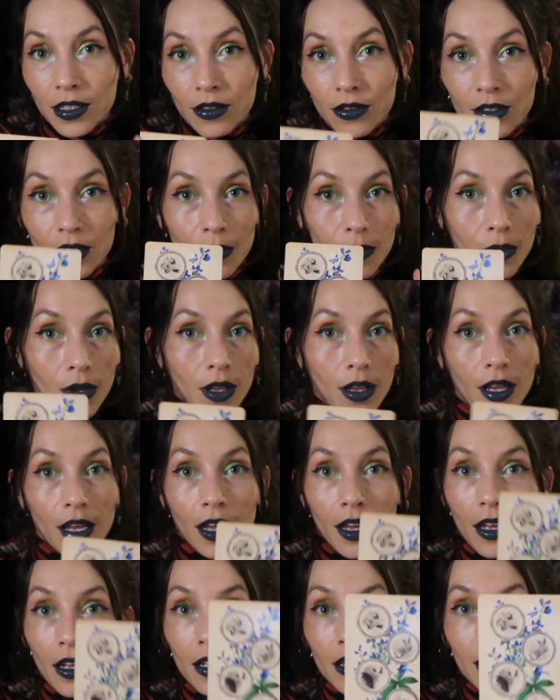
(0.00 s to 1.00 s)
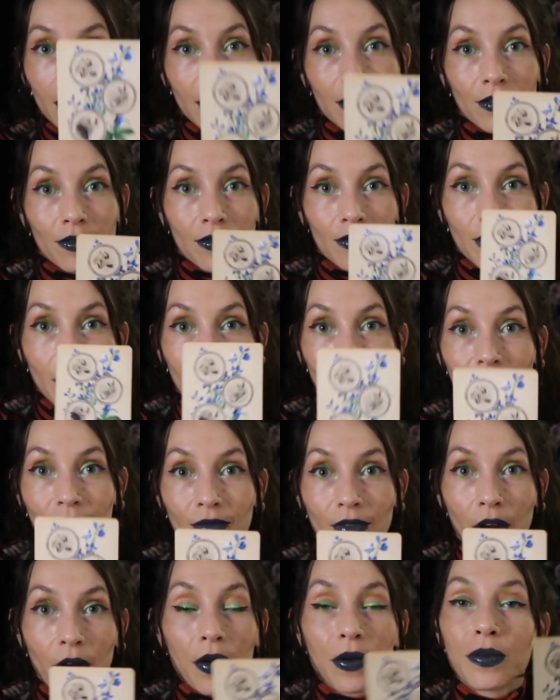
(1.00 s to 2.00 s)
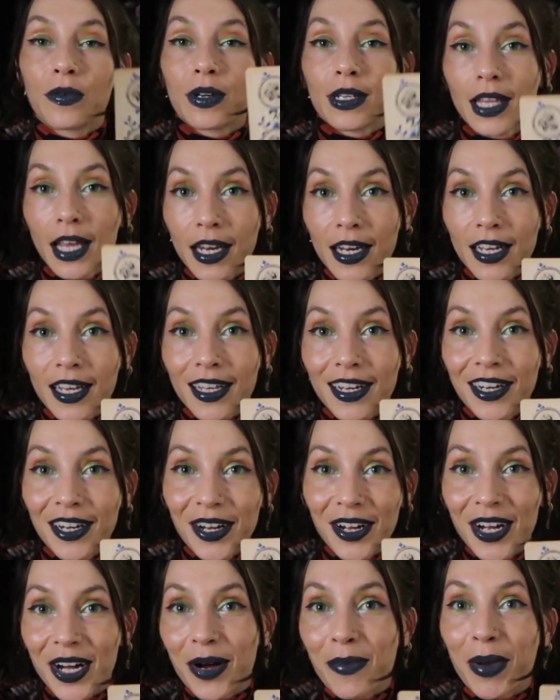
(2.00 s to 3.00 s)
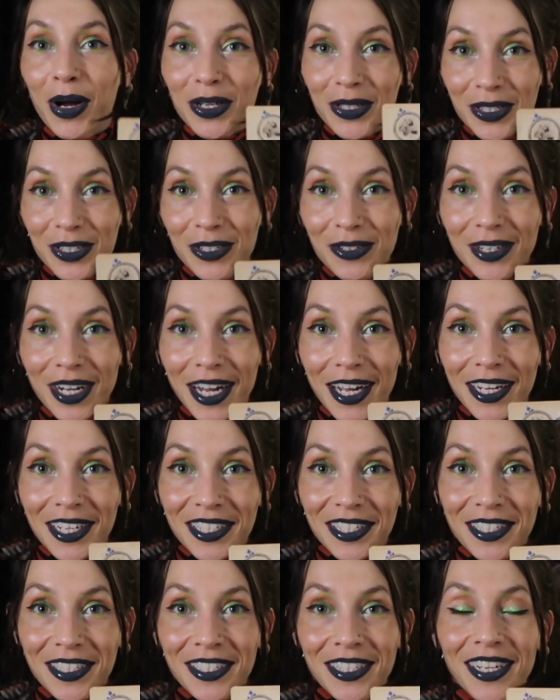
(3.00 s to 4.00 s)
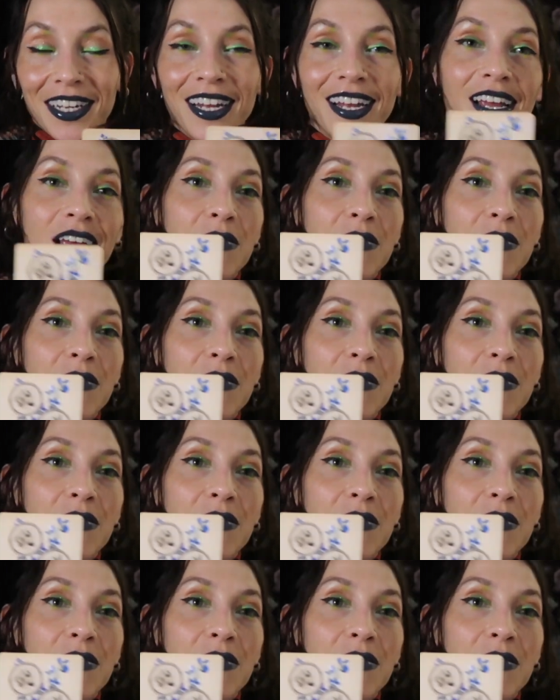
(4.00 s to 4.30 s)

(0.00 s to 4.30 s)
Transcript: There's something very related amongst you guys.